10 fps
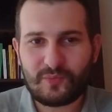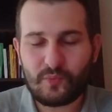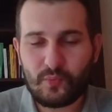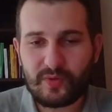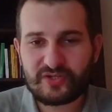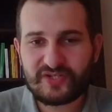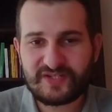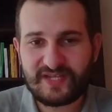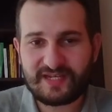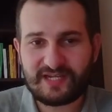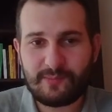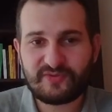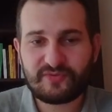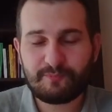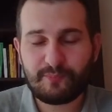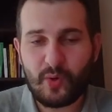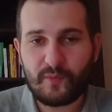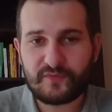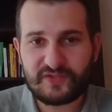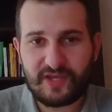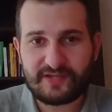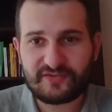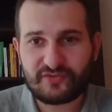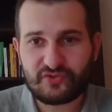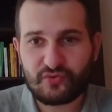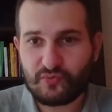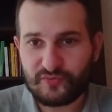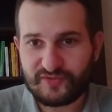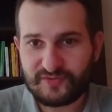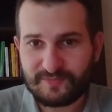which setups both sides choose.